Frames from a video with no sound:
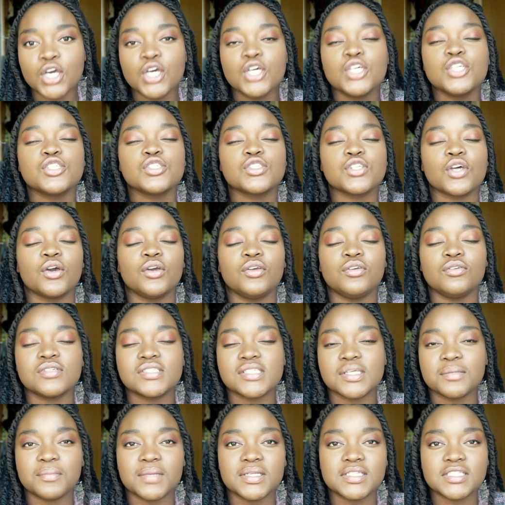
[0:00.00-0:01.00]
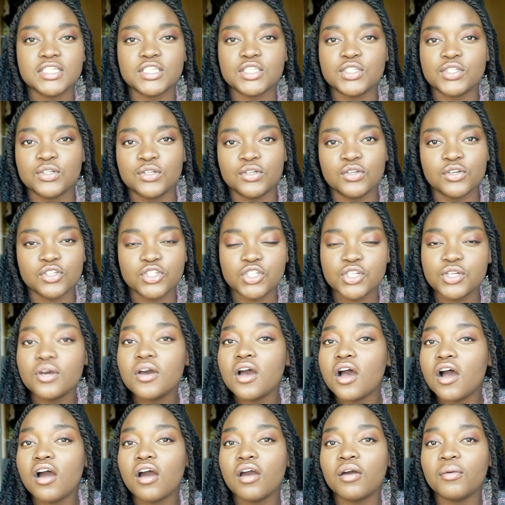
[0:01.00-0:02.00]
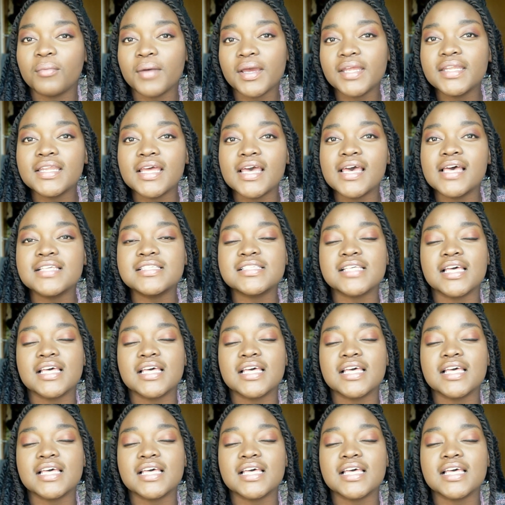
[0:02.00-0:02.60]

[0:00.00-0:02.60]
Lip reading: So you submit it to your tutor or a witness,